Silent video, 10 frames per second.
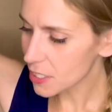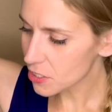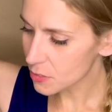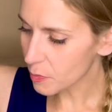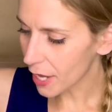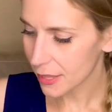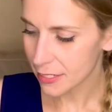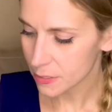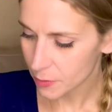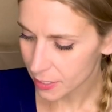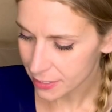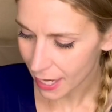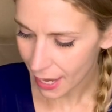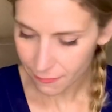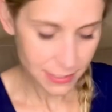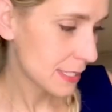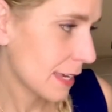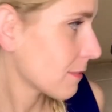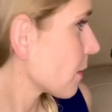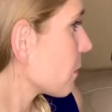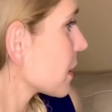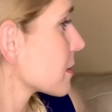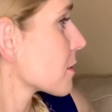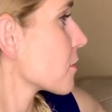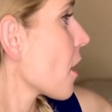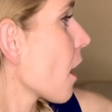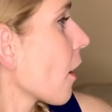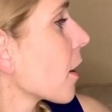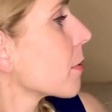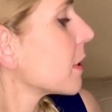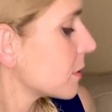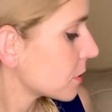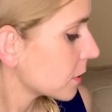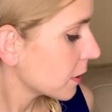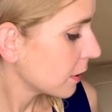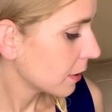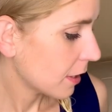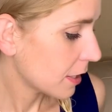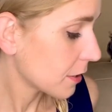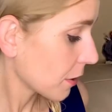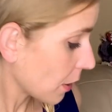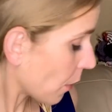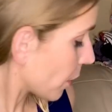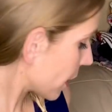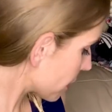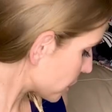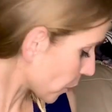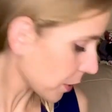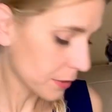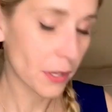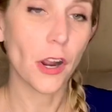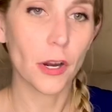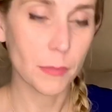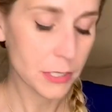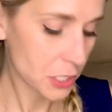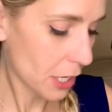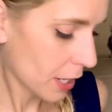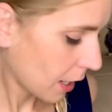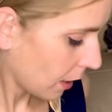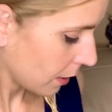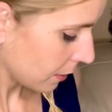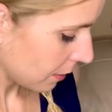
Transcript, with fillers: I just buy things because I have to save them because they're not garbage. And they're going toward the garbage area.